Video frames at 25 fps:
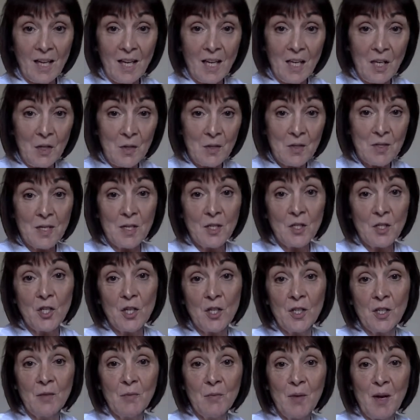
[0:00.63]
Hello,
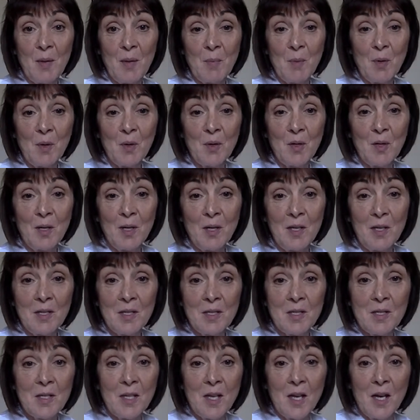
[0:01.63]
sunshine and rainbow
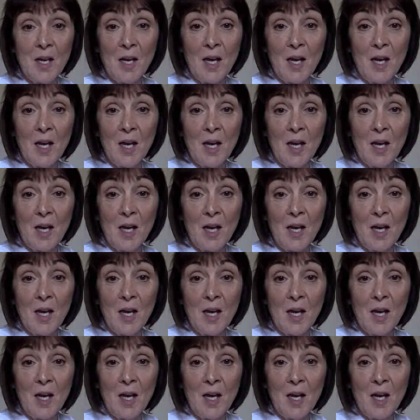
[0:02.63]
class.